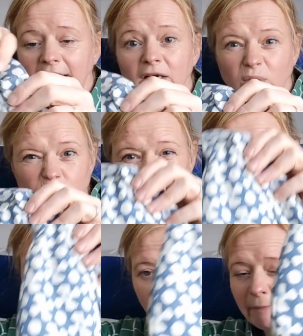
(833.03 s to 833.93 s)
like an old
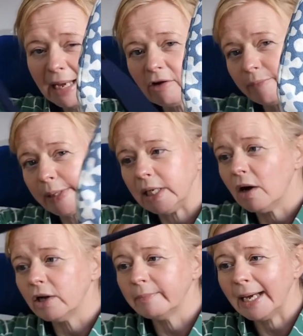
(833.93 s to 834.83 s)
school bum bag or a
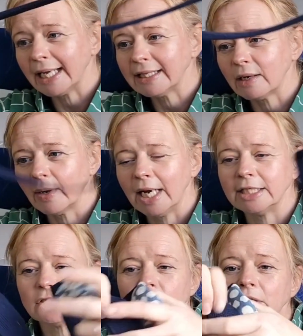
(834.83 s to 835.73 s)
banana bag they quite like
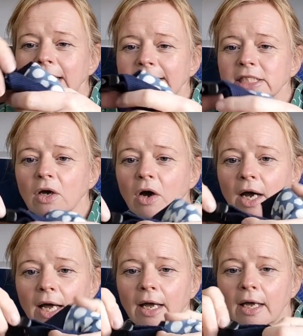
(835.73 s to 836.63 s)
to call it it's got
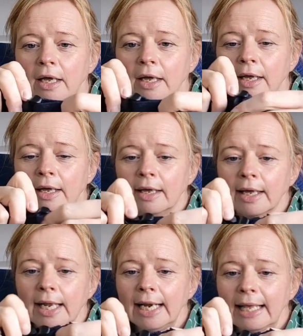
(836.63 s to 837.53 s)
a
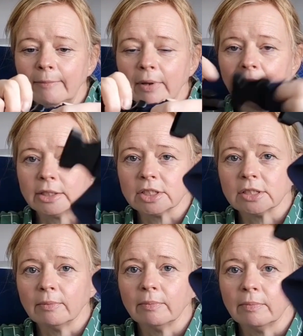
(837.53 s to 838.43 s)
clip and
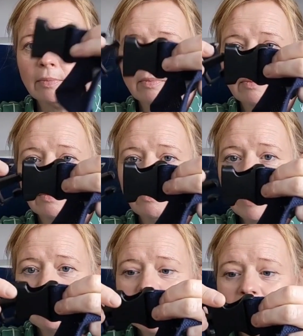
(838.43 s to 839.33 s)
some
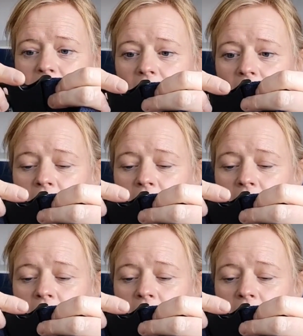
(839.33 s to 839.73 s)
webbing